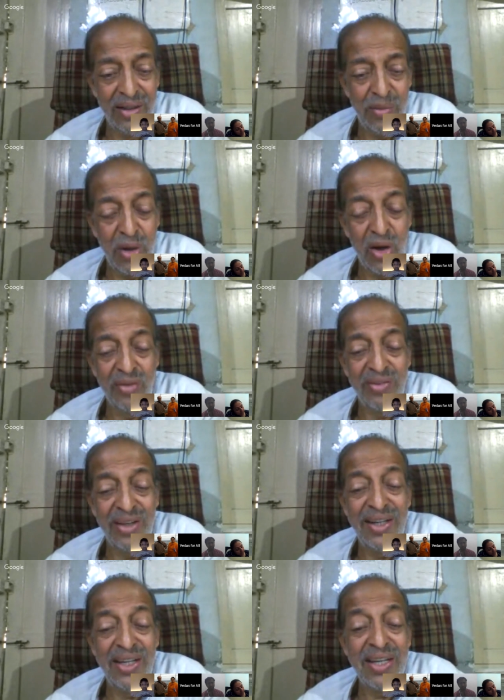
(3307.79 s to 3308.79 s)
Because it's
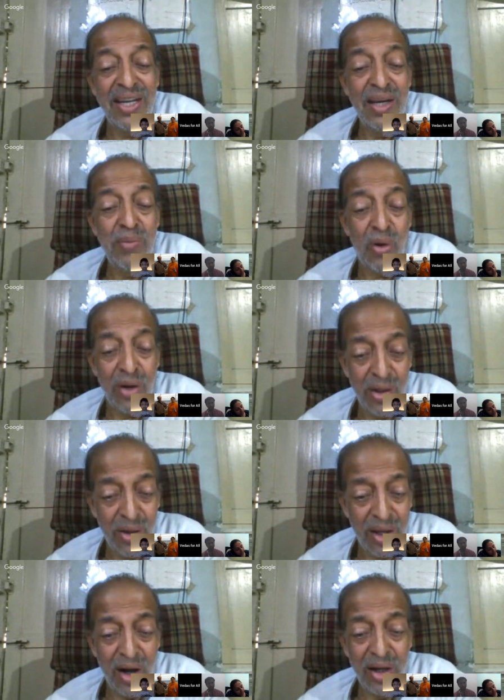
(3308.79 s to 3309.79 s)
a decaying body. You
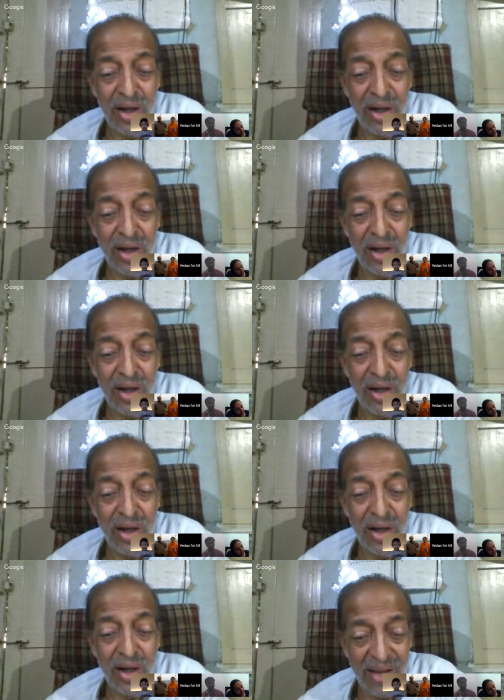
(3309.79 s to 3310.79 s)
cannot keep it as
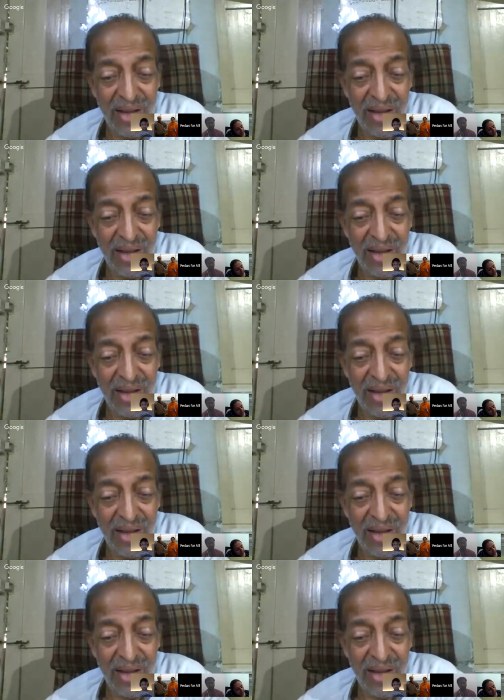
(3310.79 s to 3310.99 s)
it is.